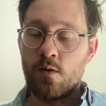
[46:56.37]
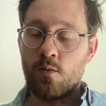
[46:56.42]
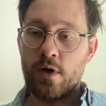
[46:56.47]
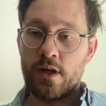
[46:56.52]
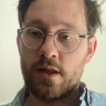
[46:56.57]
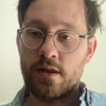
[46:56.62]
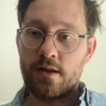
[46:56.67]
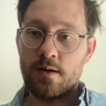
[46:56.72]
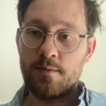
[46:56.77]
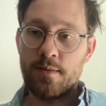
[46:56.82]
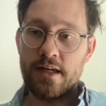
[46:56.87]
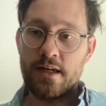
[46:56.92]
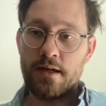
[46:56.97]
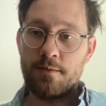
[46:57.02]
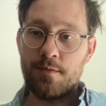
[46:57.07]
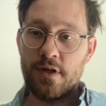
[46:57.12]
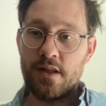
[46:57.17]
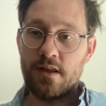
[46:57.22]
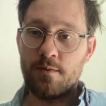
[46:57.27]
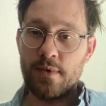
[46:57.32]
with the
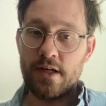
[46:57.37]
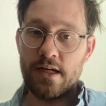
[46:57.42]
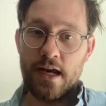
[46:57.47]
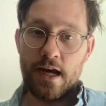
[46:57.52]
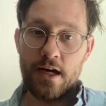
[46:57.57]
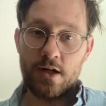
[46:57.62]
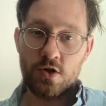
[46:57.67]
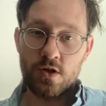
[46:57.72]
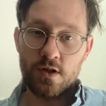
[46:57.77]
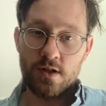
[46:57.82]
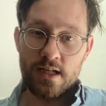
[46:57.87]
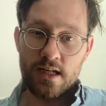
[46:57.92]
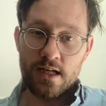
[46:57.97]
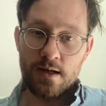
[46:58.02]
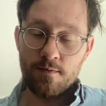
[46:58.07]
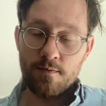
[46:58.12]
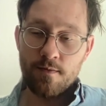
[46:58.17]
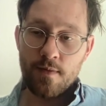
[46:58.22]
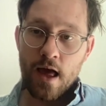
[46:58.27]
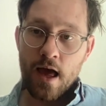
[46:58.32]
mediation
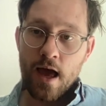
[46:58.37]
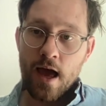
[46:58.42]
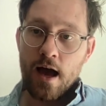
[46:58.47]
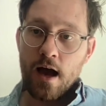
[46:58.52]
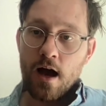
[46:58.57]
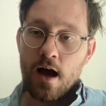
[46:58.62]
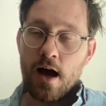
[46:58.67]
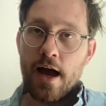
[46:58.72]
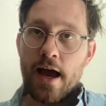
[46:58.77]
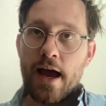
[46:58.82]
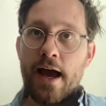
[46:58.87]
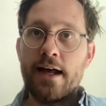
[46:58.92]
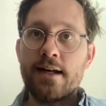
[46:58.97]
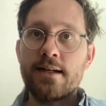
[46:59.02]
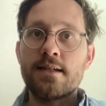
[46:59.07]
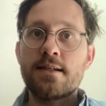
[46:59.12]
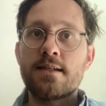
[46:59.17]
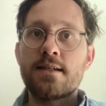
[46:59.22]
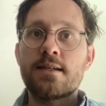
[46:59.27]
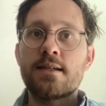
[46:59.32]
team.
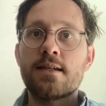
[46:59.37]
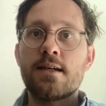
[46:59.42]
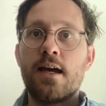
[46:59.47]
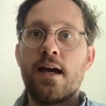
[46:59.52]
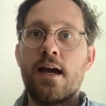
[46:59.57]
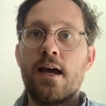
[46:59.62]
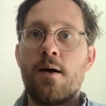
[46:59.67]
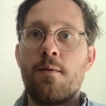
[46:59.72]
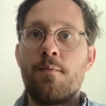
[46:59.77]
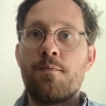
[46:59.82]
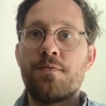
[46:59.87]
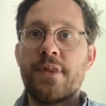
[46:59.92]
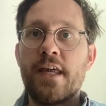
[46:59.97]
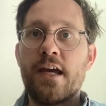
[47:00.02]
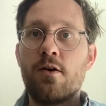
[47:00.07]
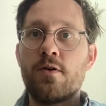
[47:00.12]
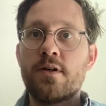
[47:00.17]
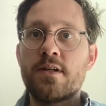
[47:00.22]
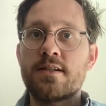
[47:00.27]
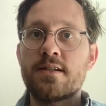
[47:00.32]
And
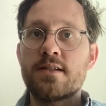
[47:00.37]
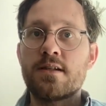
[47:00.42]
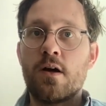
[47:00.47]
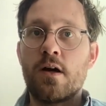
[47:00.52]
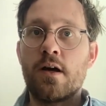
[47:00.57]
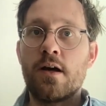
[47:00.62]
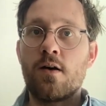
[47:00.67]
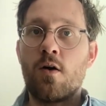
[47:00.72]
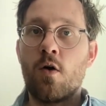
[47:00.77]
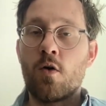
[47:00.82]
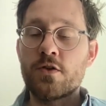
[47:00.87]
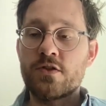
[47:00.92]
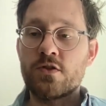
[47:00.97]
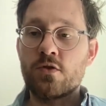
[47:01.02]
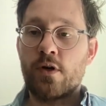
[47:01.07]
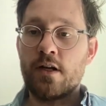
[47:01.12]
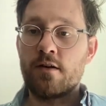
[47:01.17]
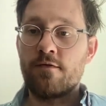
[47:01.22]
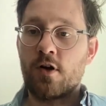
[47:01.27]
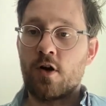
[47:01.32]
there is
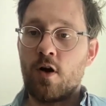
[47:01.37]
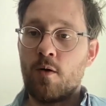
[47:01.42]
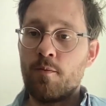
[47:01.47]
also kind of a